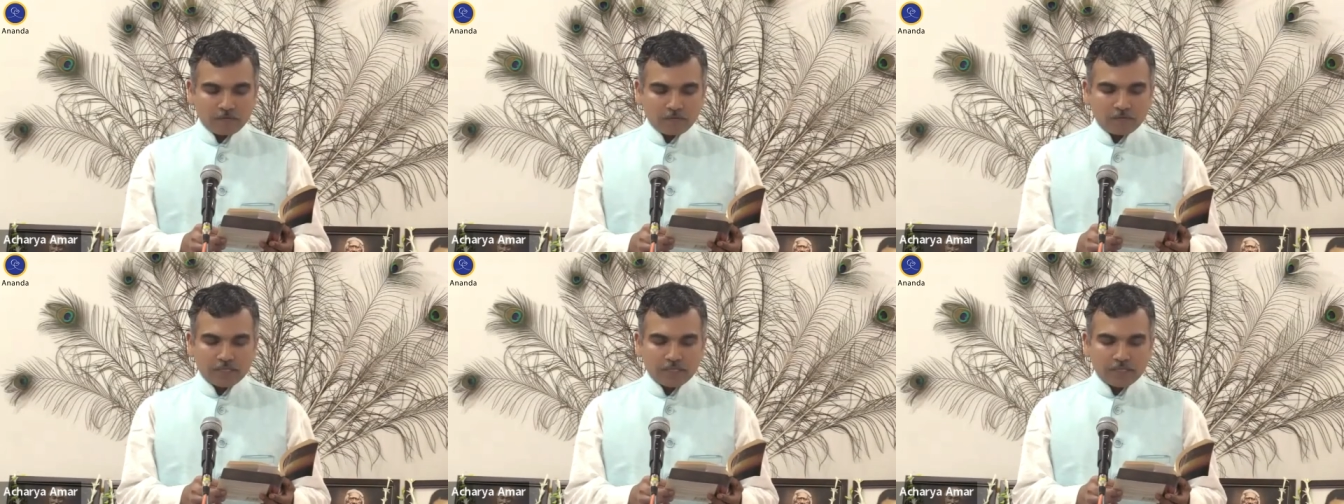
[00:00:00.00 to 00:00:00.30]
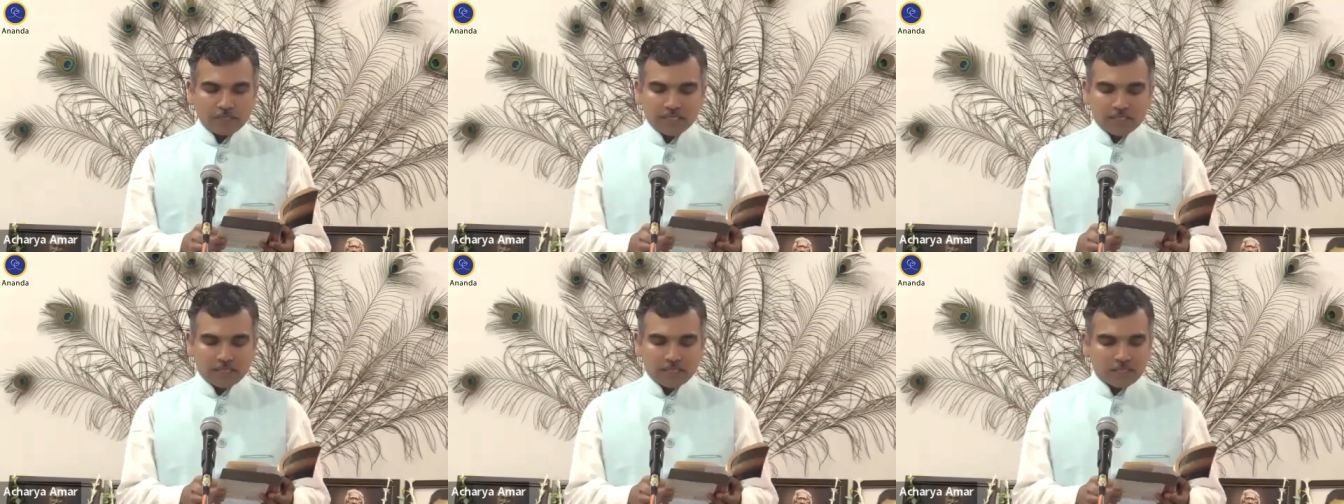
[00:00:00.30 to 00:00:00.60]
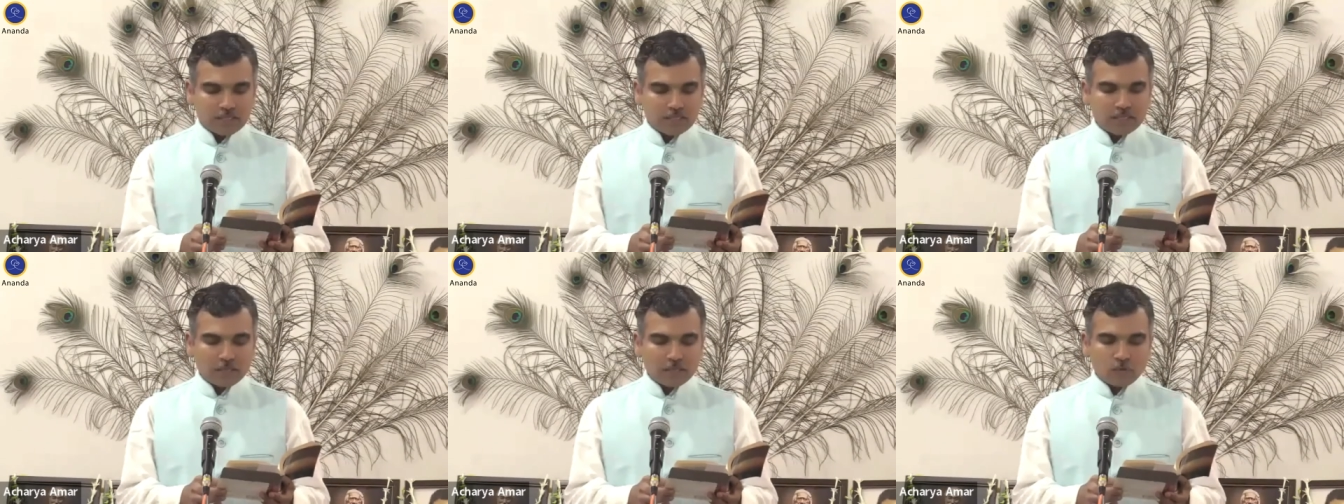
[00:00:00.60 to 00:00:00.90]
We
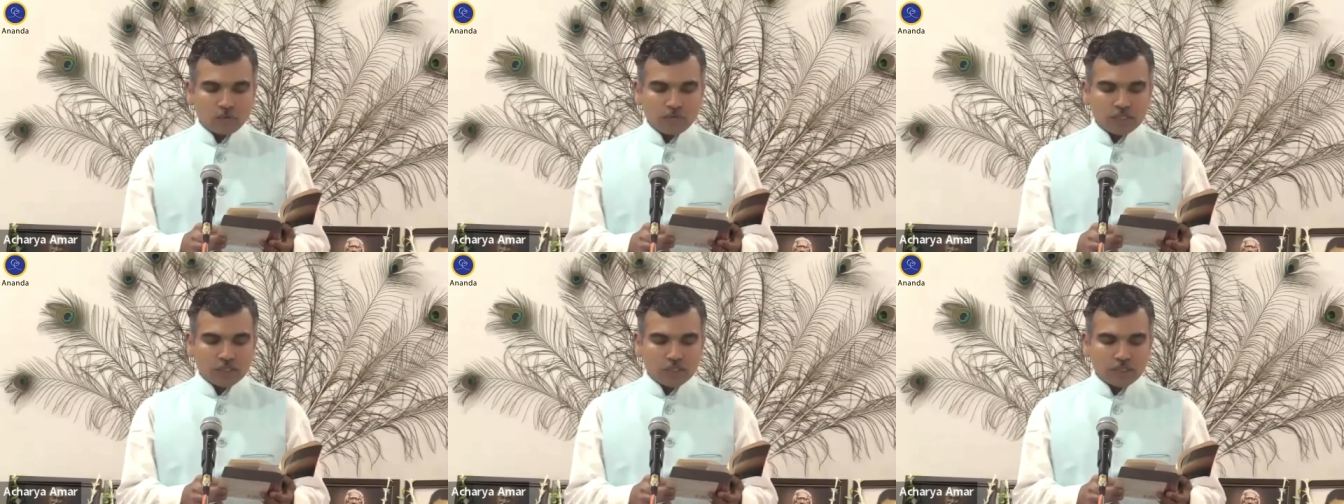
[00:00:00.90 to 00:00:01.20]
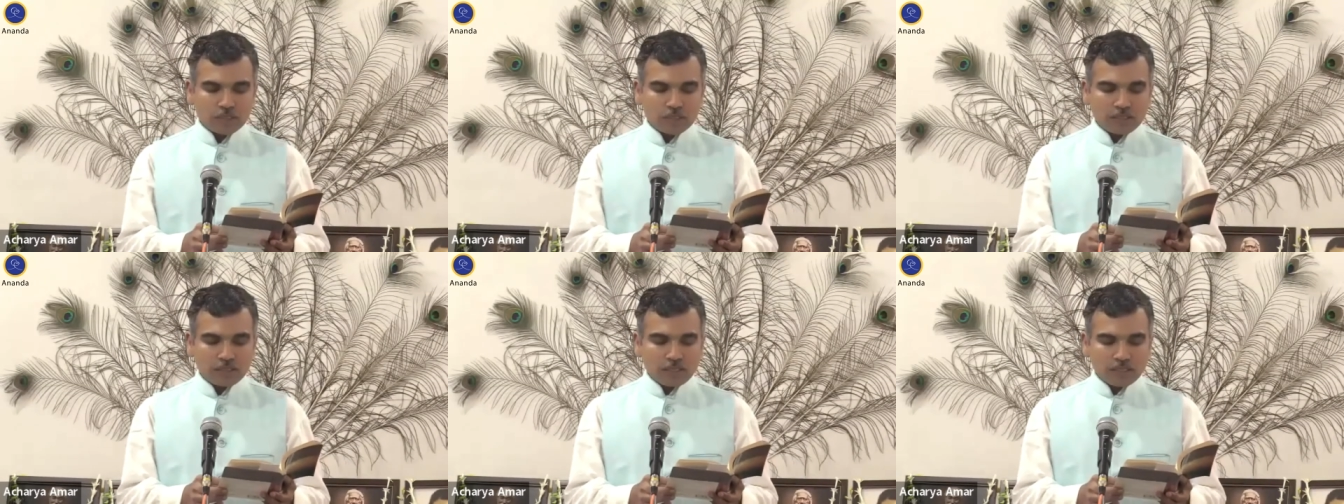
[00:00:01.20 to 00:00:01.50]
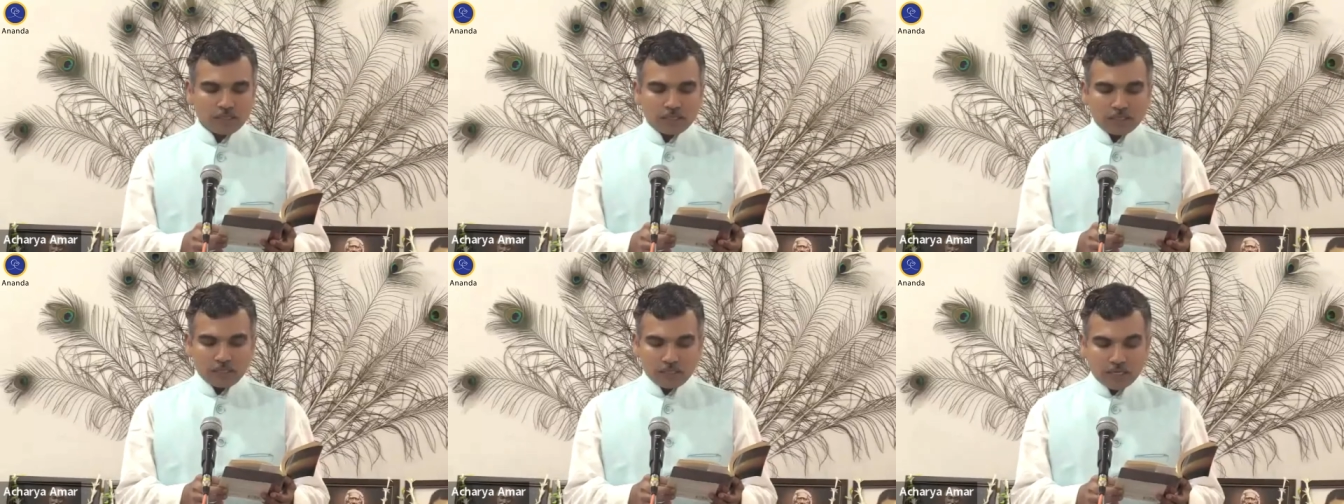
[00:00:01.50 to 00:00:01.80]
discussed the question,
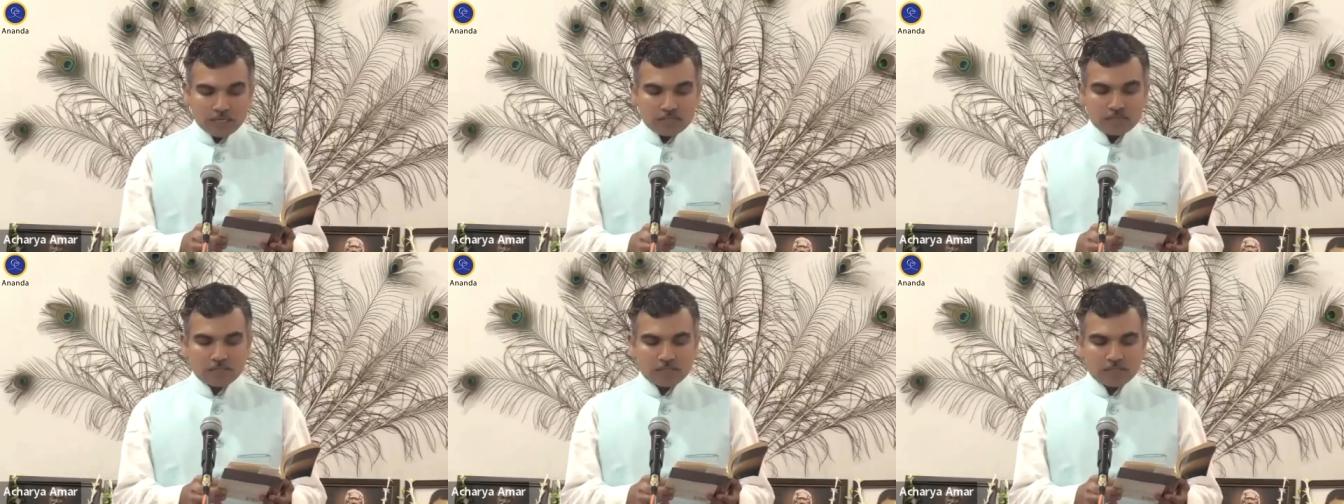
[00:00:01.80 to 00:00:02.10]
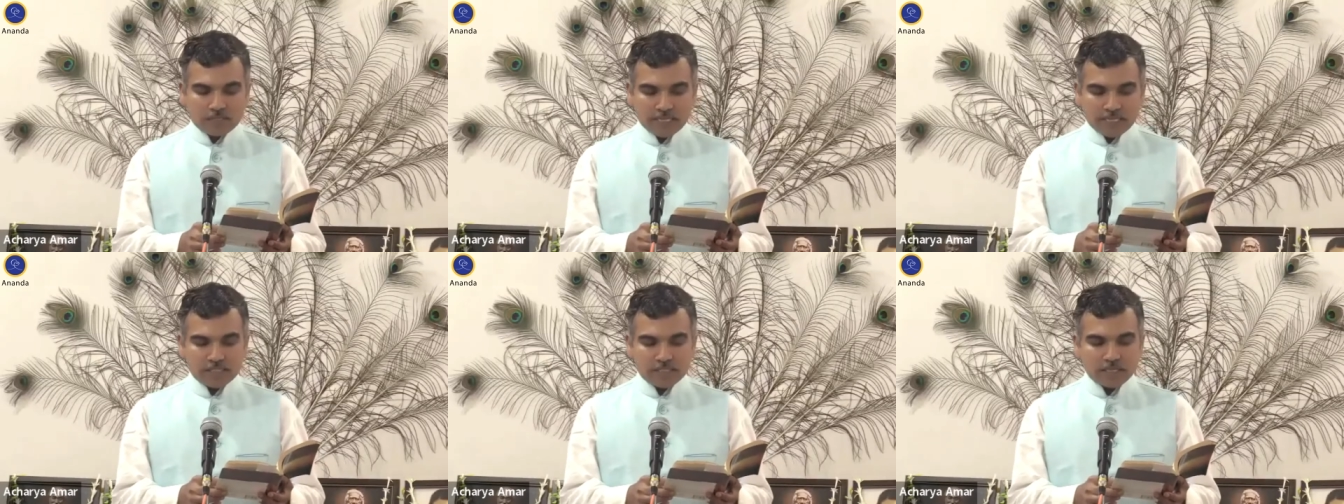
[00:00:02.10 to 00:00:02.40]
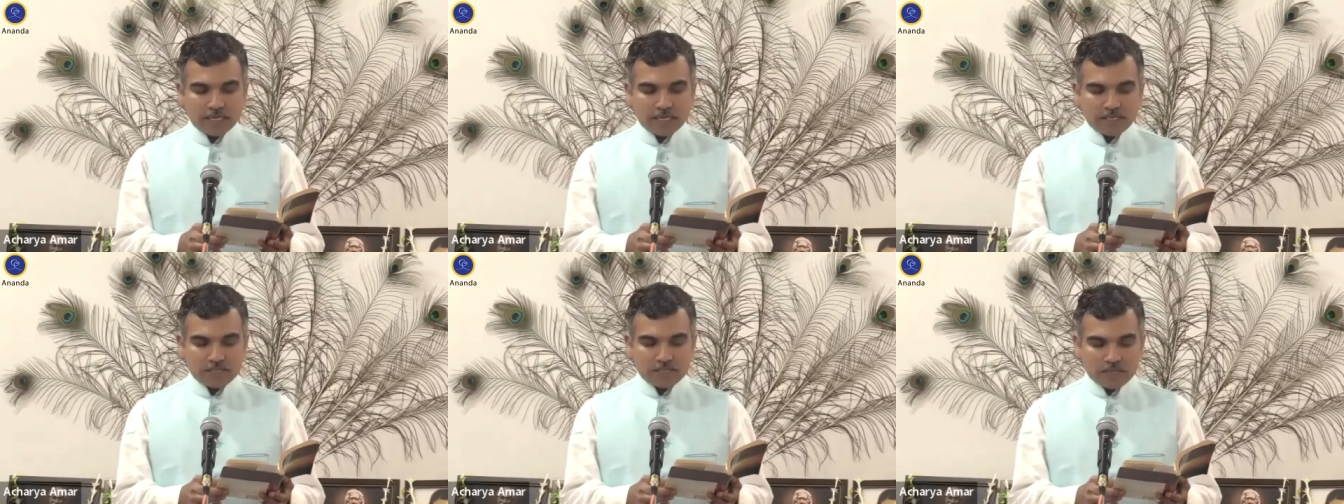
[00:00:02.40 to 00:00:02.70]
does
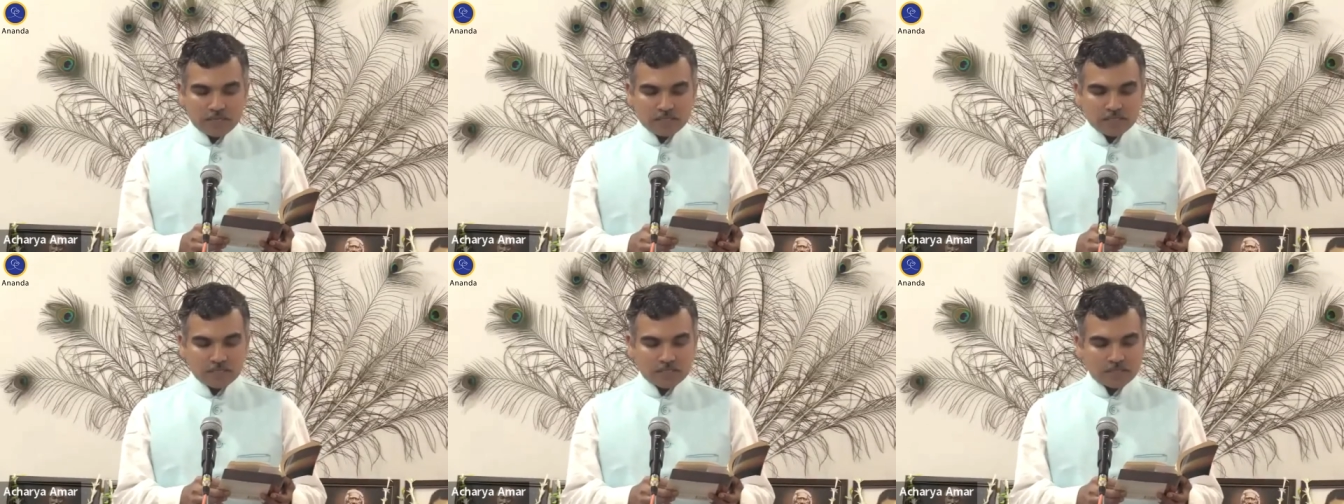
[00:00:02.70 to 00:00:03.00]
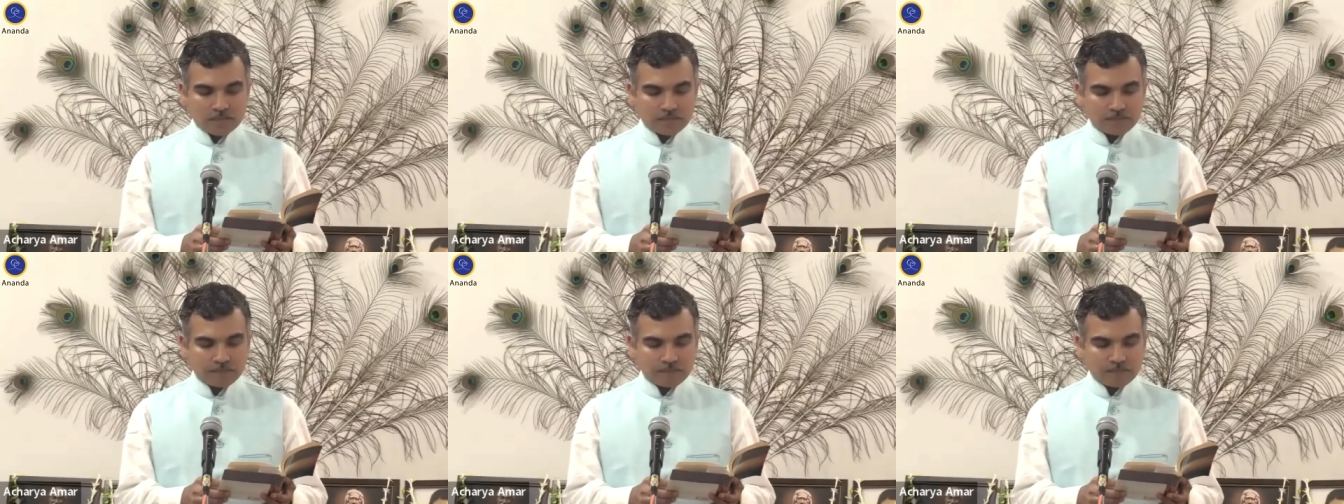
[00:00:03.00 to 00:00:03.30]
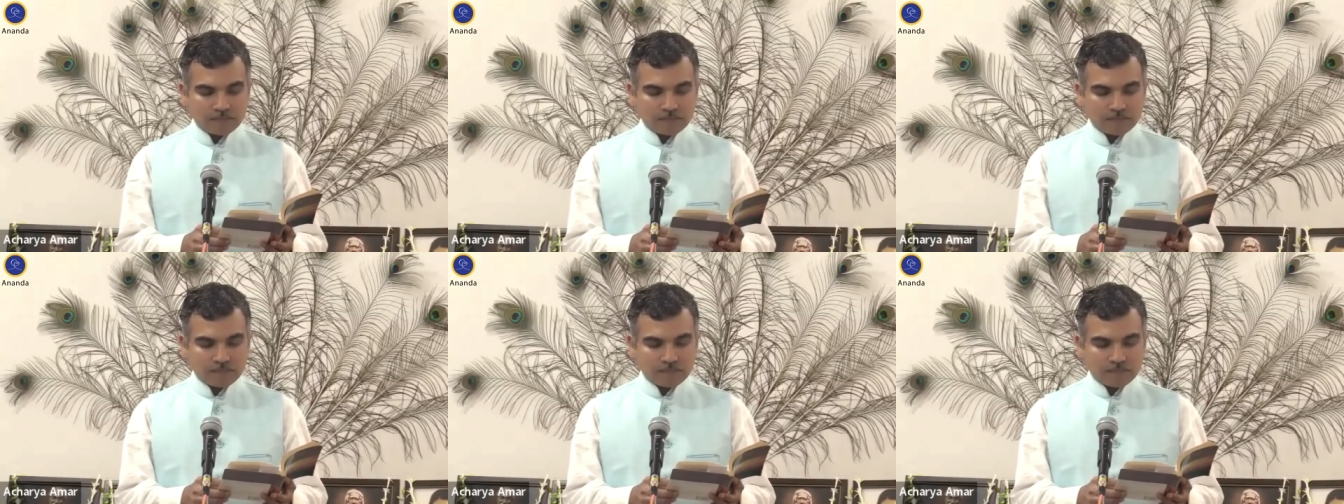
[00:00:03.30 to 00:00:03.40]
Satan exist?